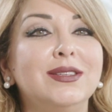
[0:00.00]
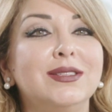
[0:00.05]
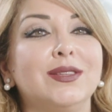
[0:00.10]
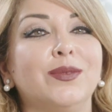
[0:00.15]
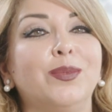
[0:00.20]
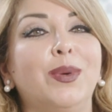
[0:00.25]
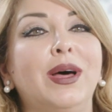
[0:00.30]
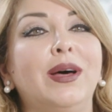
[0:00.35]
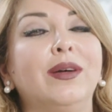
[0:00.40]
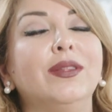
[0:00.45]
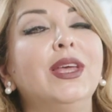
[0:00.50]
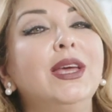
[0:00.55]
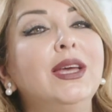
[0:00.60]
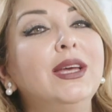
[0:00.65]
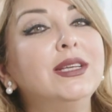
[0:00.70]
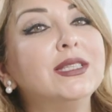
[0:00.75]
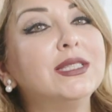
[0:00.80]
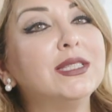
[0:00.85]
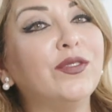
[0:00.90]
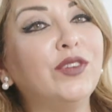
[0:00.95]
is about
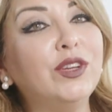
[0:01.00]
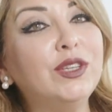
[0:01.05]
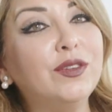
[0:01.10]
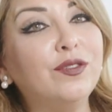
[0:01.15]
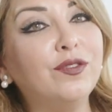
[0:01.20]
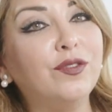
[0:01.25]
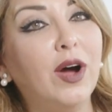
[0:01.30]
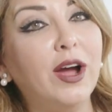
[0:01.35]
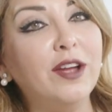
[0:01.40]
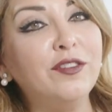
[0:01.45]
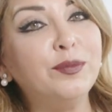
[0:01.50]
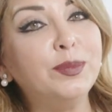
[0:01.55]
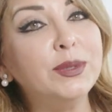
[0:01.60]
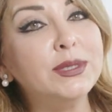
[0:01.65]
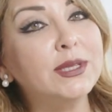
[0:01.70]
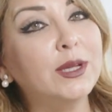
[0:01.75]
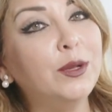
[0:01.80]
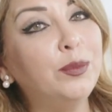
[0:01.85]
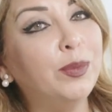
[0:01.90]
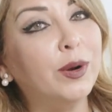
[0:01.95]
seventy-five
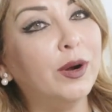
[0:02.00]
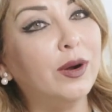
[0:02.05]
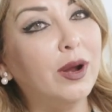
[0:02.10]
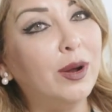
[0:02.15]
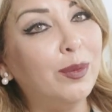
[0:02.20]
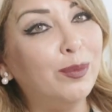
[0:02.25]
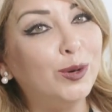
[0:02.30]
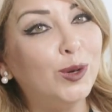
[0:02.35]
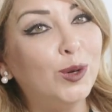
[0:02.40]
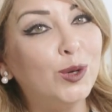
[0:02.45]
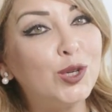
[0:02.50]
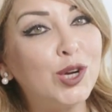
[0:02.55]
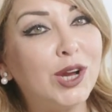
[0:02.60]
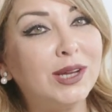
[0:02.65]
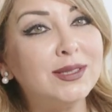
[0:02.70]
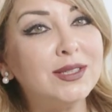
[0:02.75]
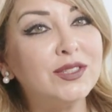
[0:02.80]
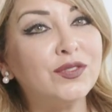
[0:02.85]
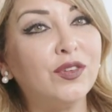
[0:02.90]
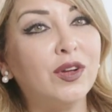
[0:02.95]
percent per embryo
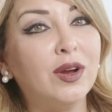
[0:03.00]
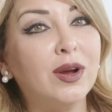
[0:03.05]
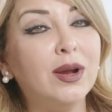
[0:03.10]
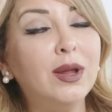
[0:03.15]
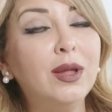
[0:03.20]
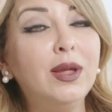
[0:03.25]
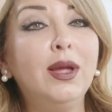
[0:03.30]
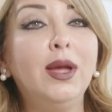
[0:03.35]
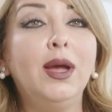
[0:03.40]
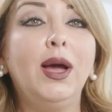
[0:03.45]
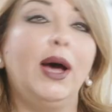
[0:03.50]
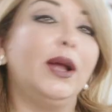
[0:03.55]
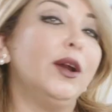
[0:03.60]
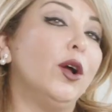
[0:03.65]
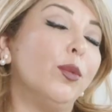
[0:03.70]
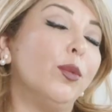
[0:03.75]
transfer, and